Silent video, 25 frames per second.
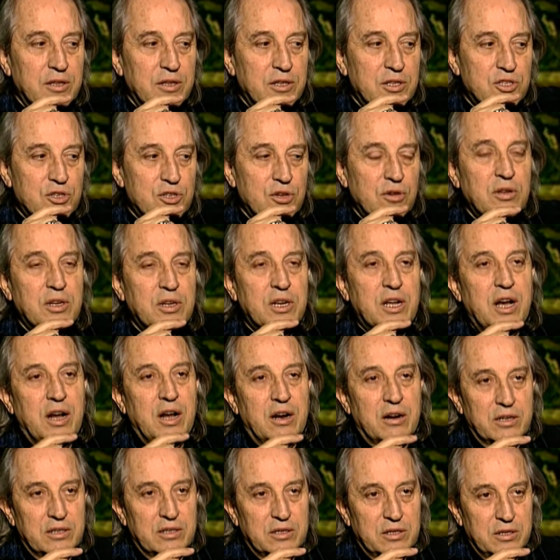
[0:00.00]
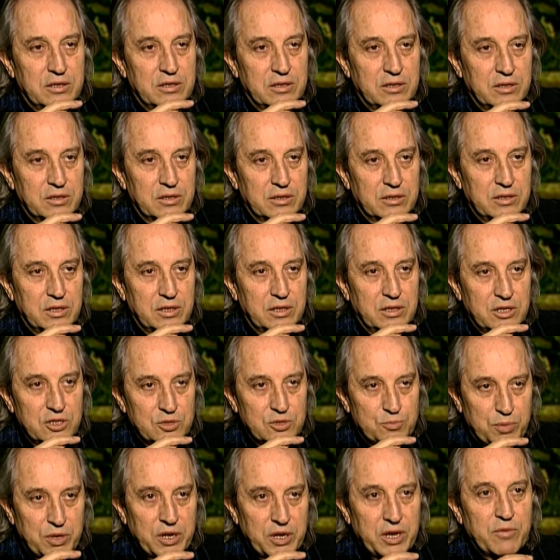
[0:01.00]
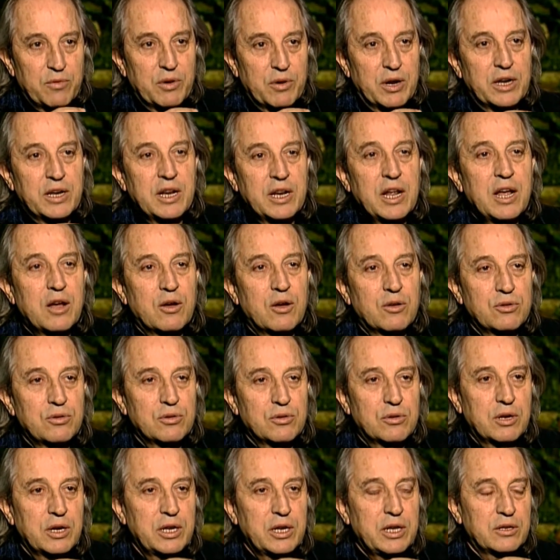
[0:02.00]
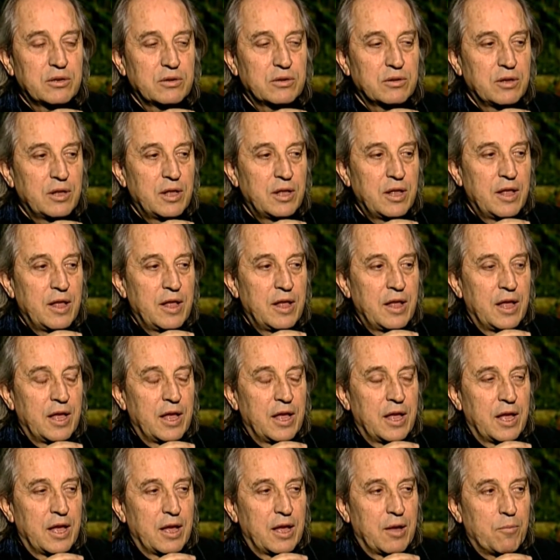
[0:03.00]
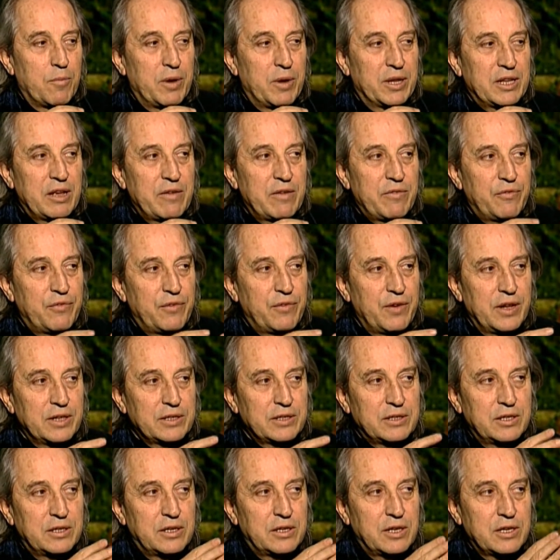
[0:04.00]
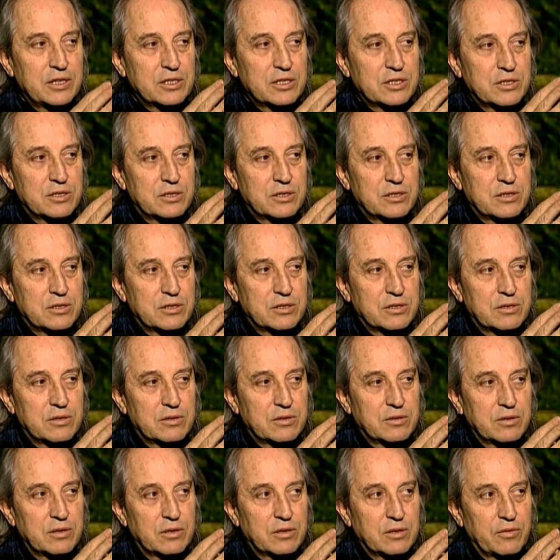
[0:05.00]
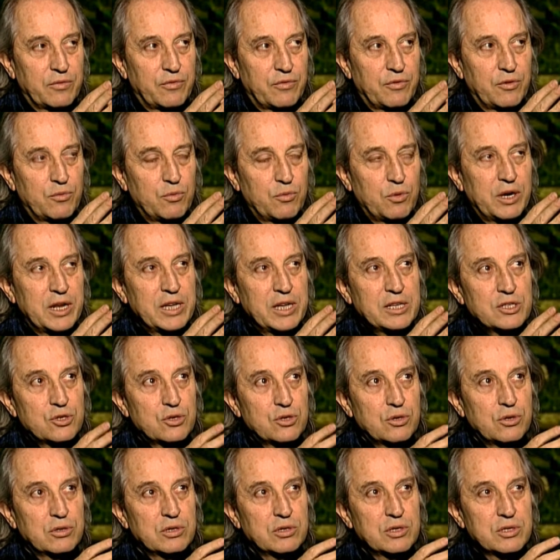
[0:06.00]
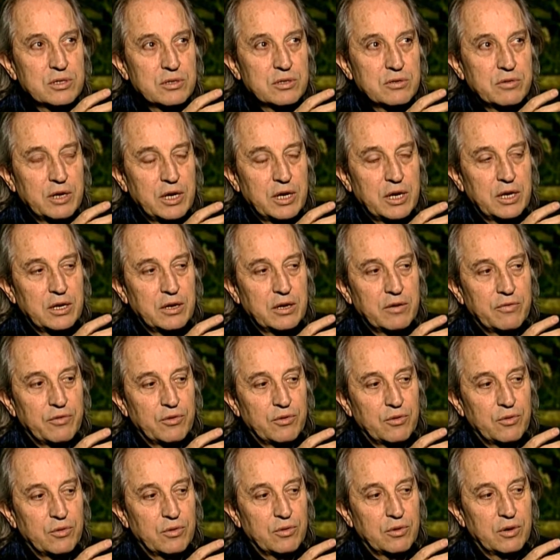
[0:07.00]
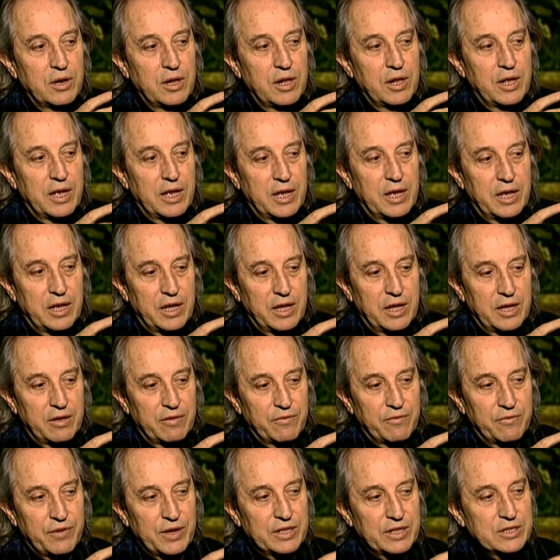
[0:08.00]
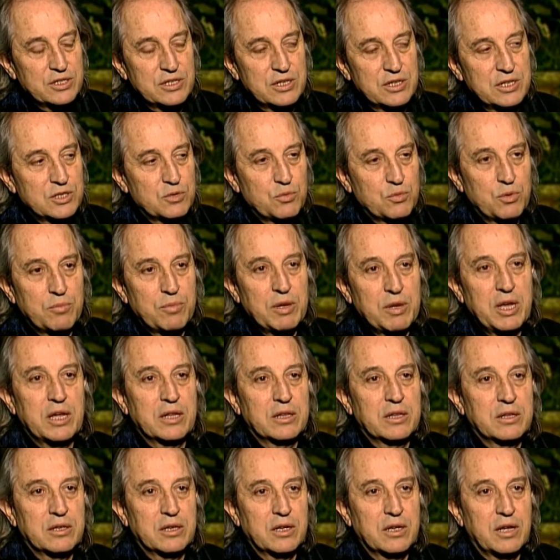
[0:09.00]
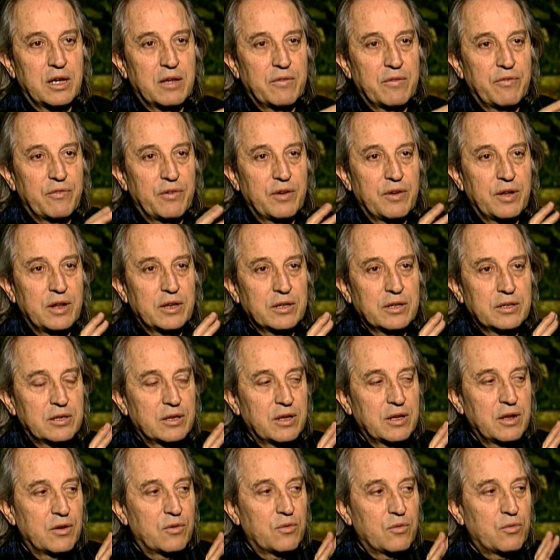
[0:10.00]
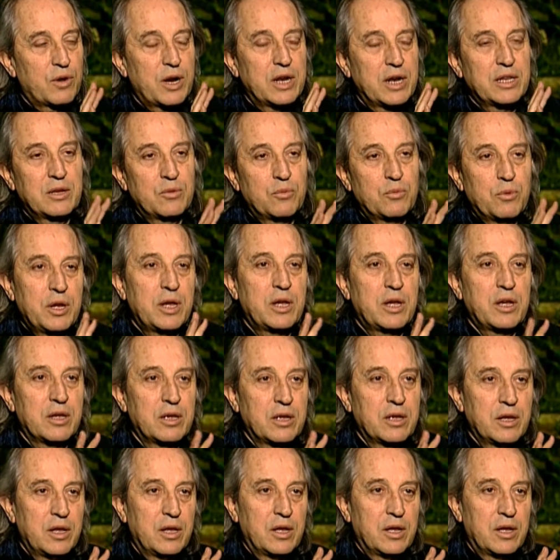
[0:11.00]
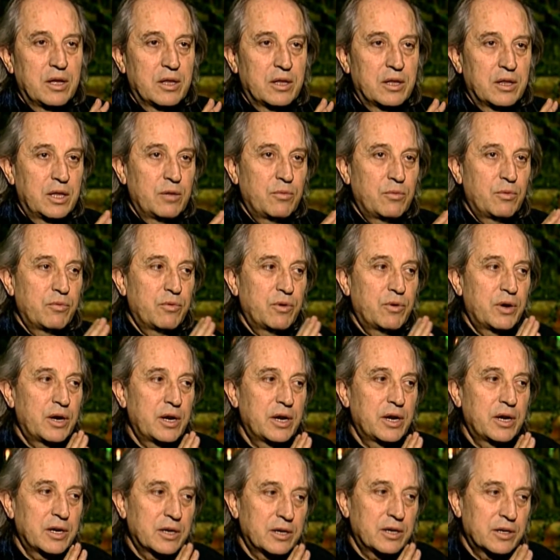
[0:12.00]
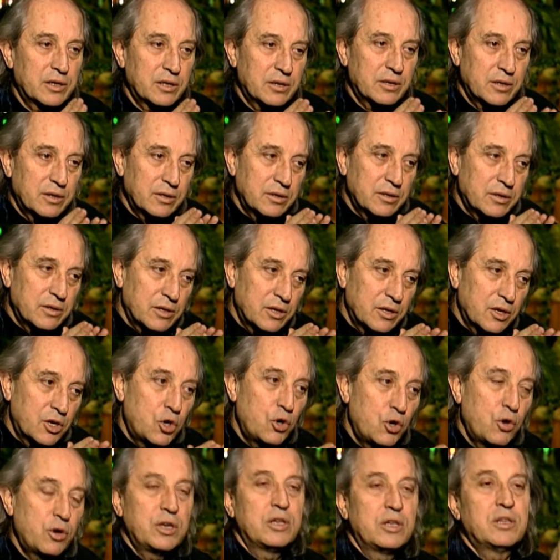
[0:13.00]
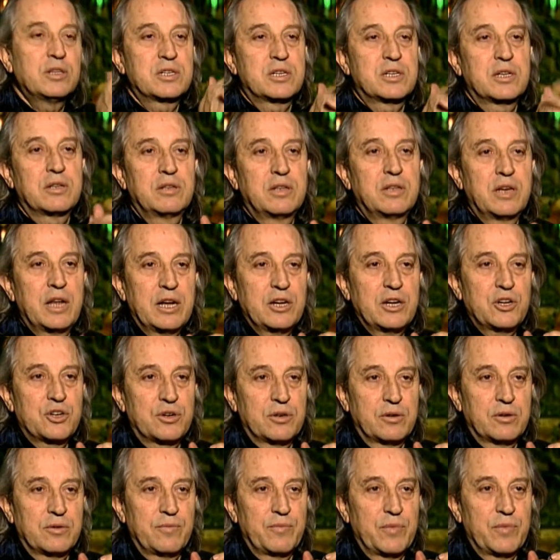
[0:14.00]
son character that is playing right now, Duke Leto. But I felt that this, for what I saw on the screen, for in fact since we met, I felt right away that we were going in the same direction.